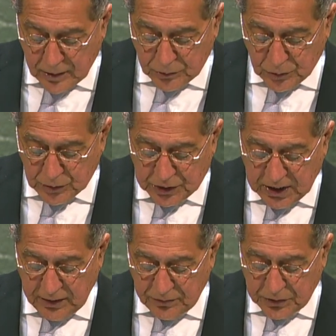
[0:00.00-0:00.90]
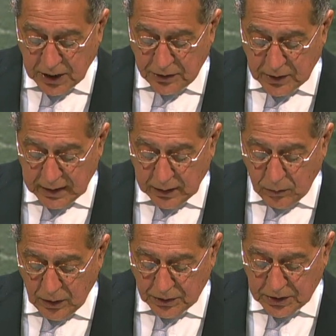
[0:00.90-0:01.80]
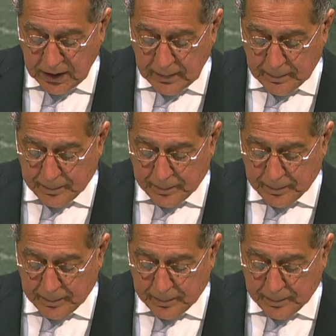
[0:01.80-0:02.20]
to achieve gender equality